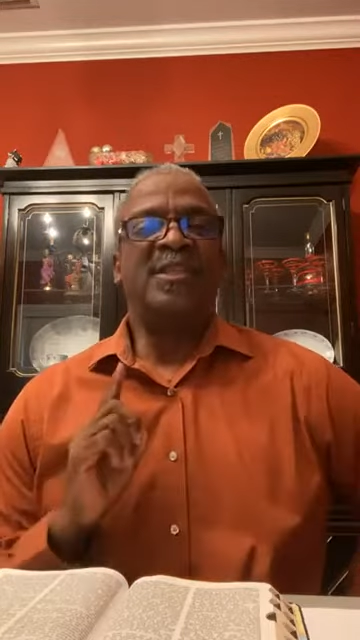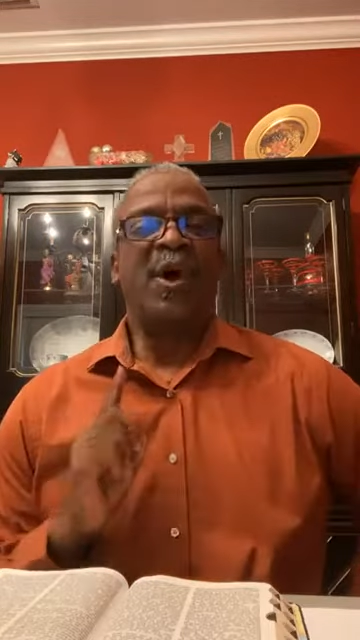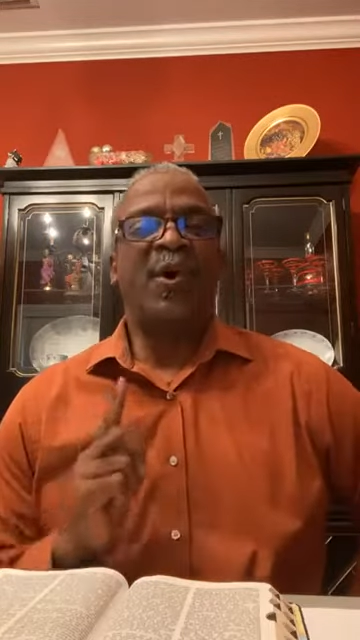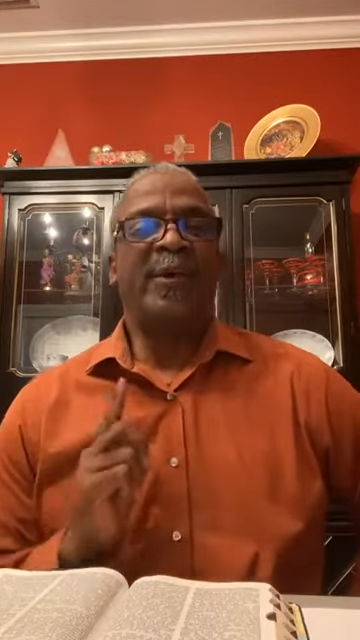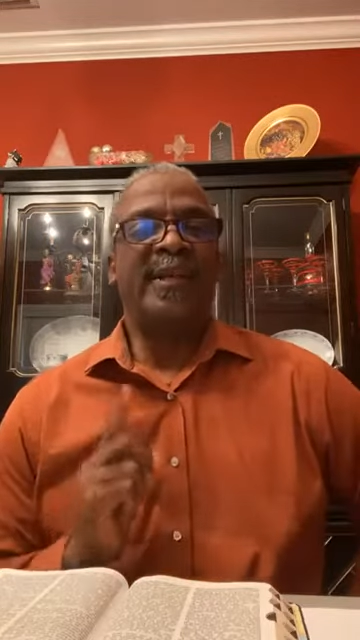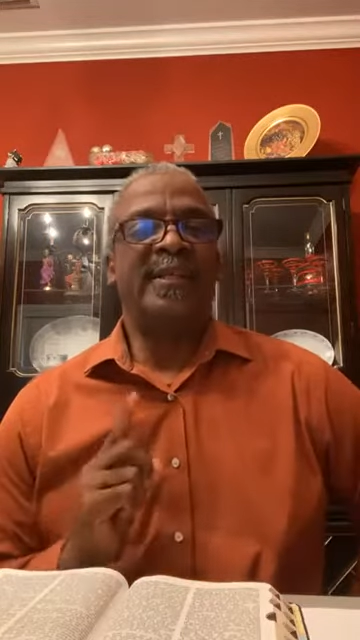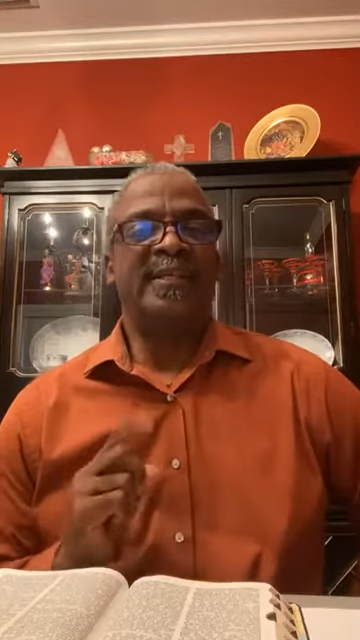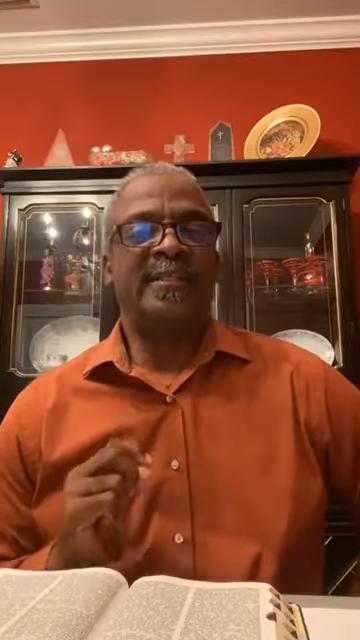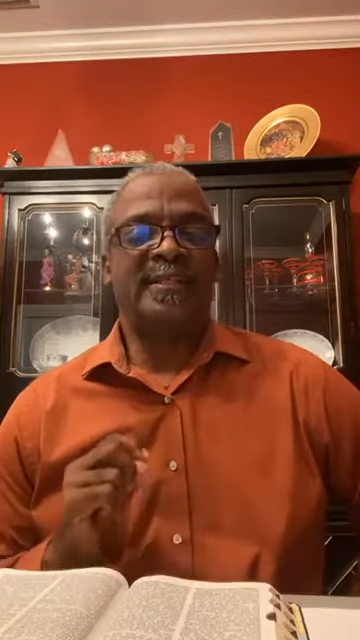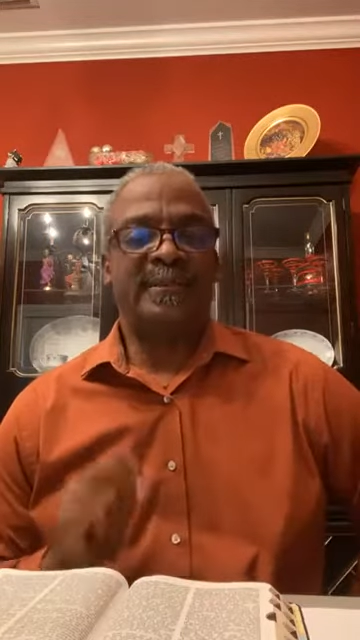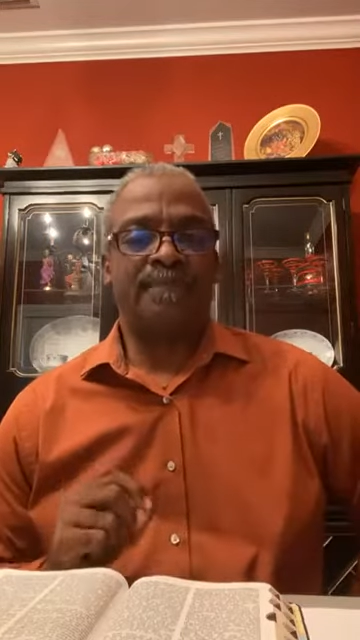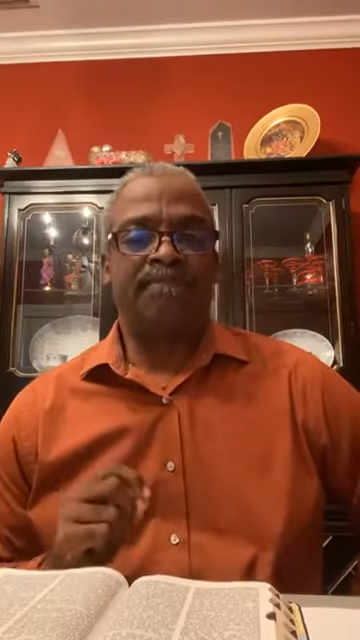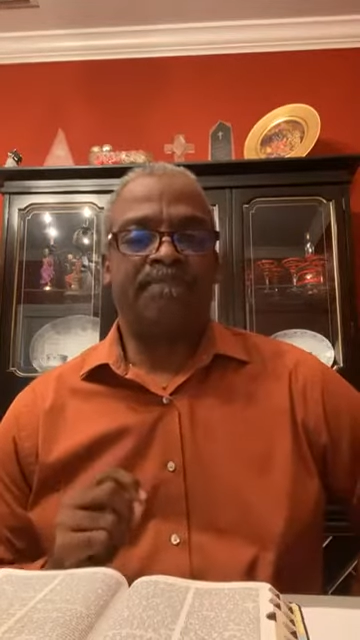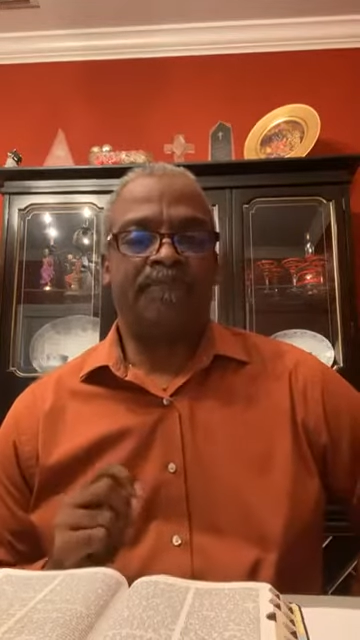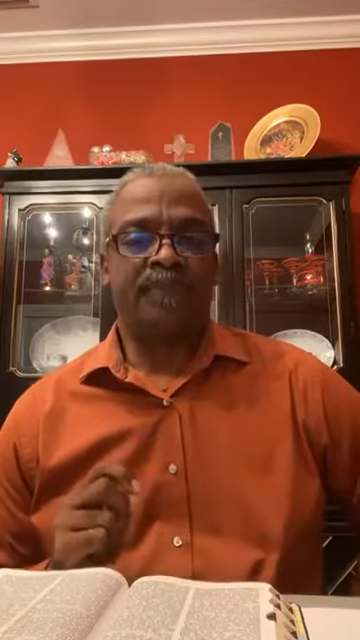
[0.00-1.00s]

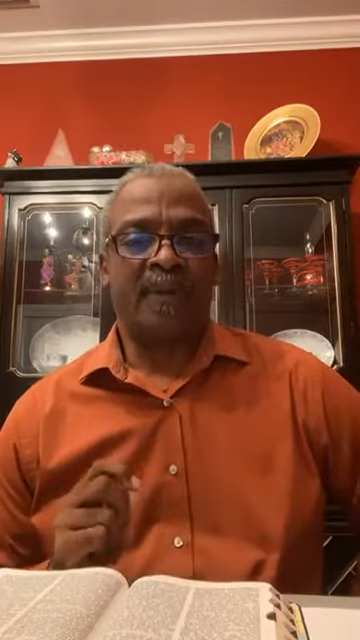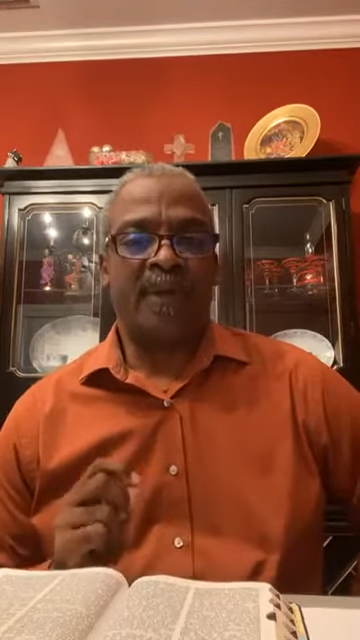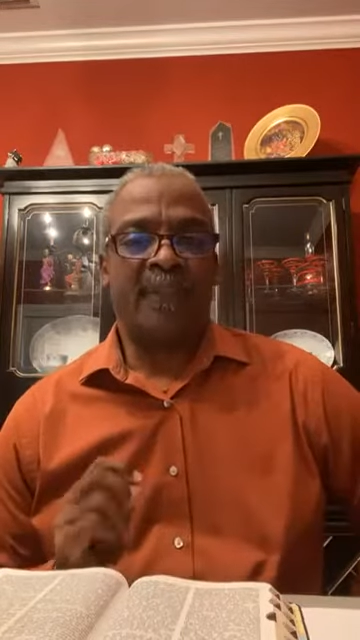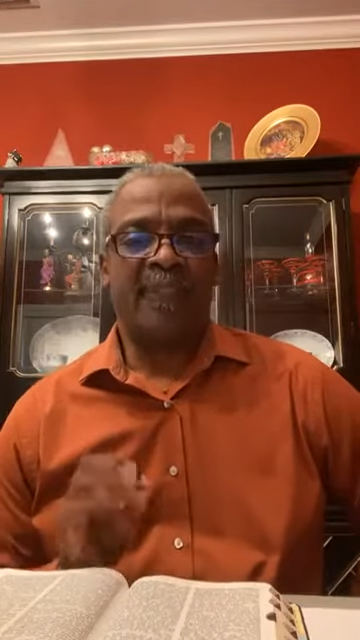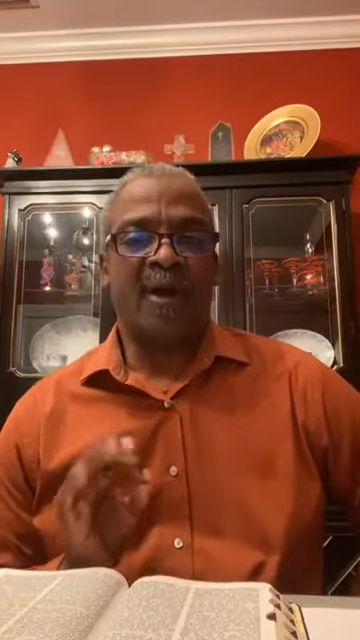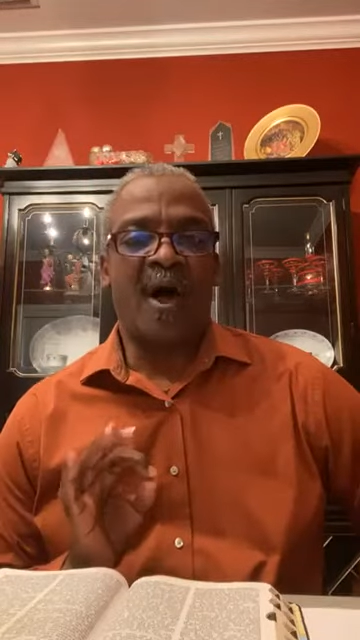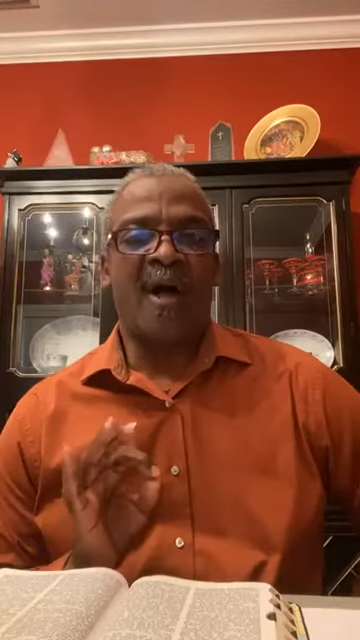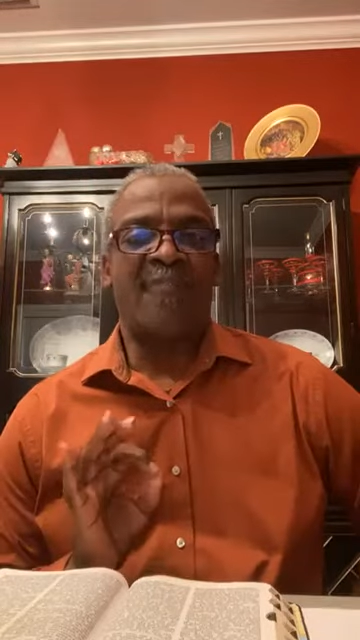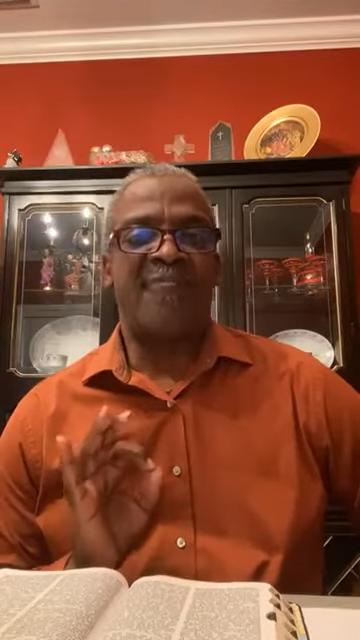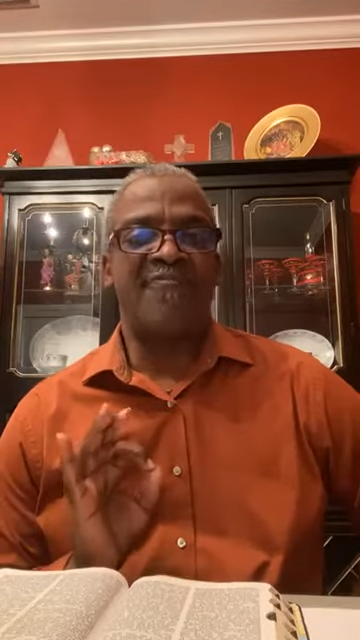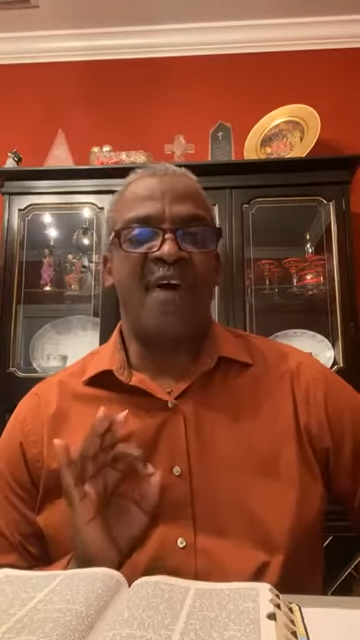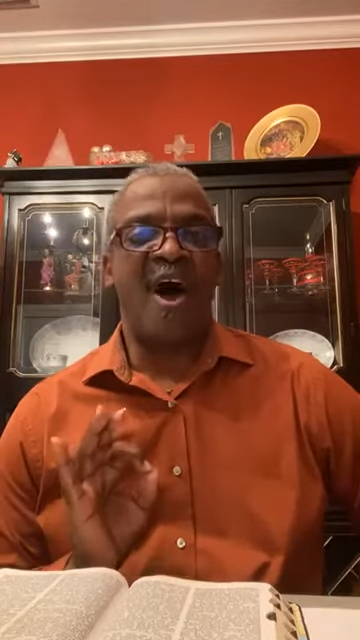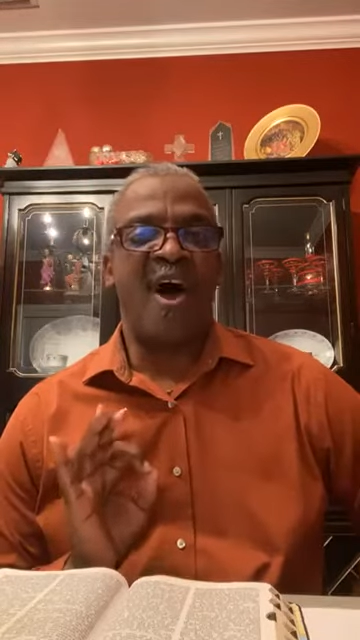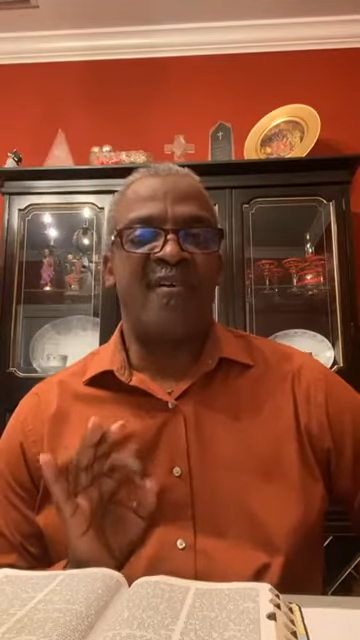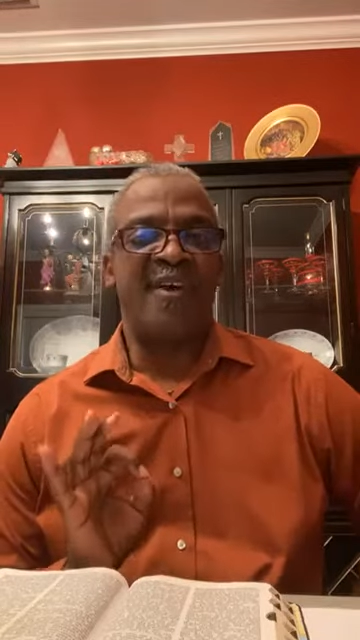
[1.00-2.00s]
notice the
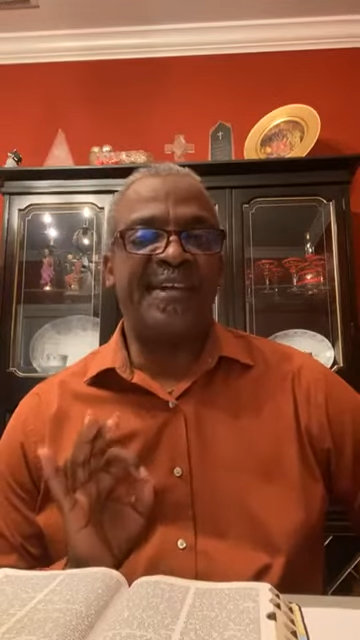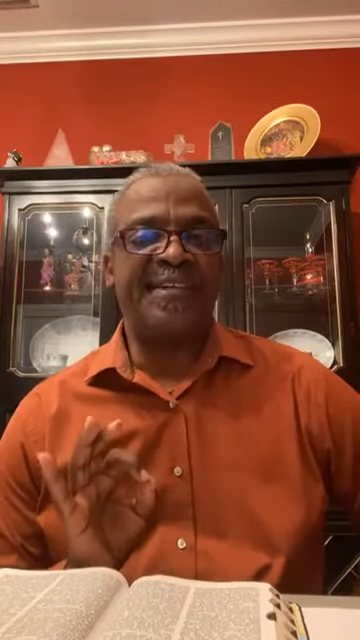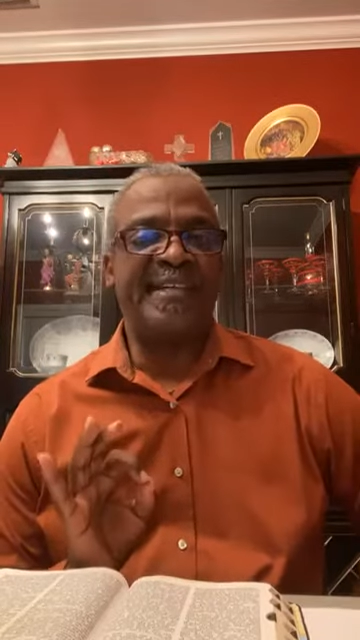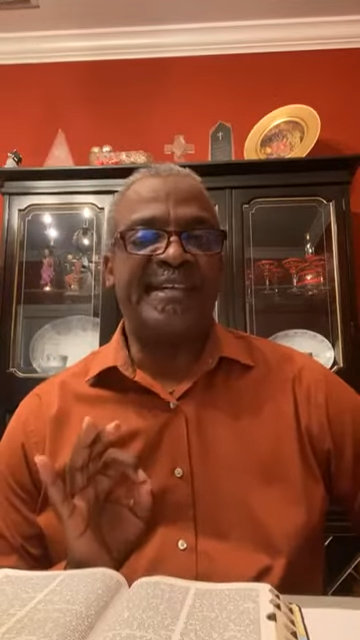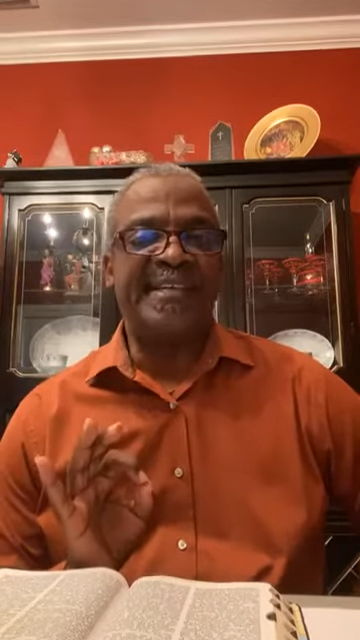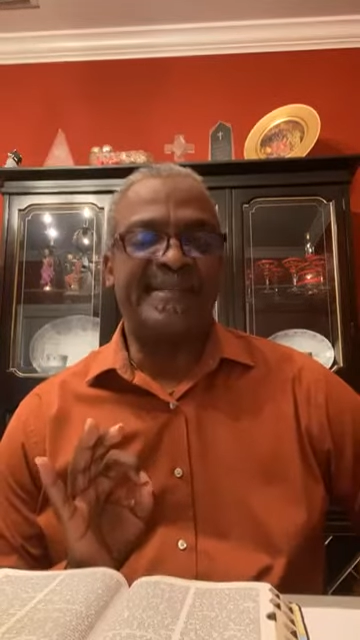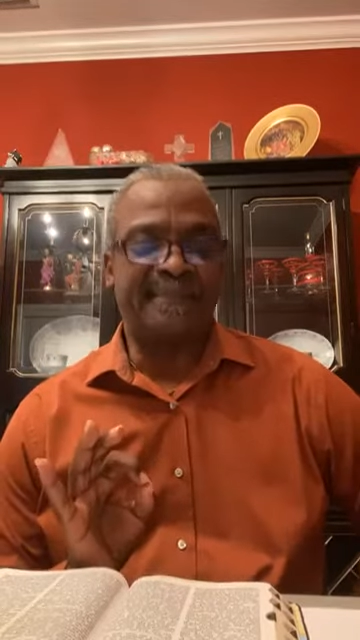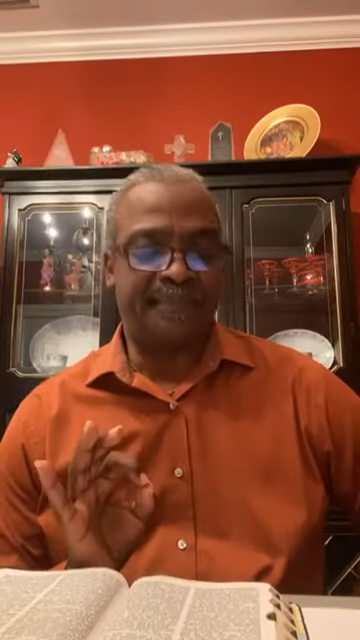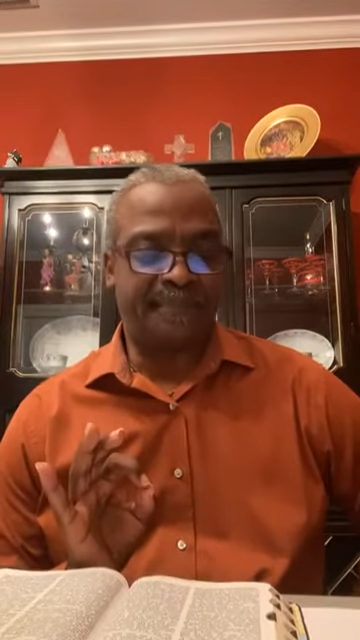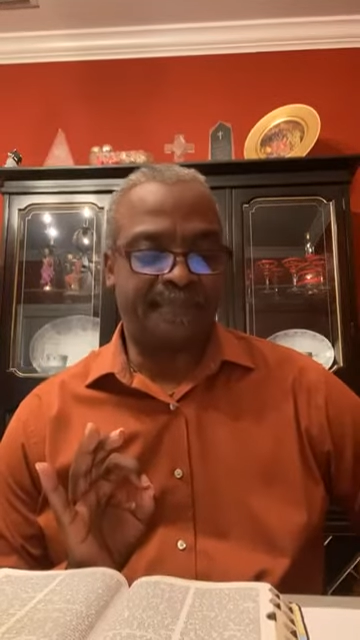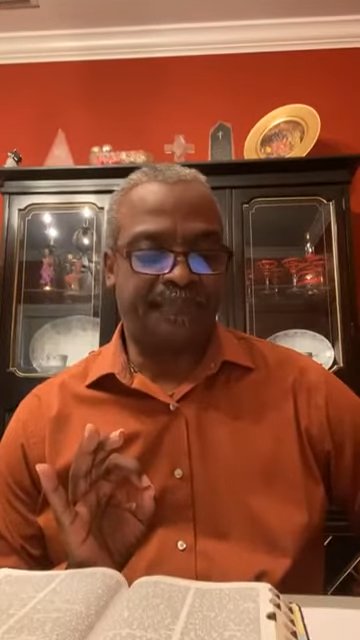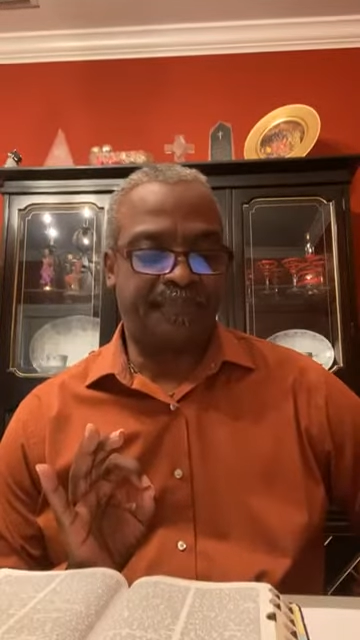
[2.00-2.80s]
authority